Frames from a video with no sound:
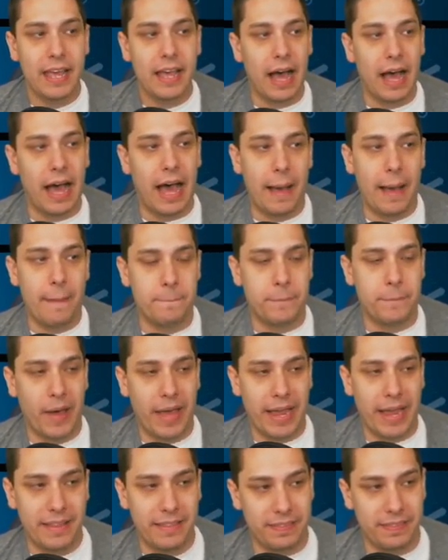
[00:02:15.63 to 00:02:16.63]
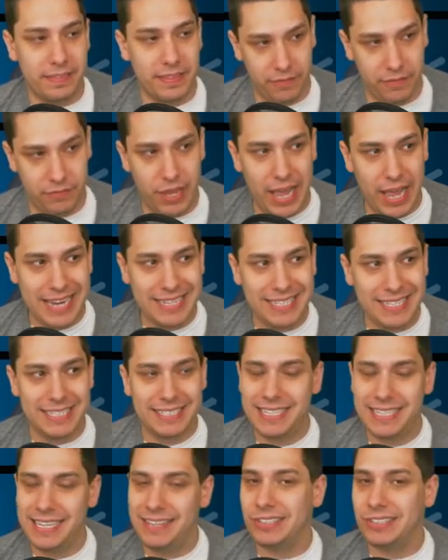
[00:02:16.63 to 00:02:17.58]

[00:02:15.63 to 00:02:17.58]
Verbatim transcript: Uh, but if you guys didn't see,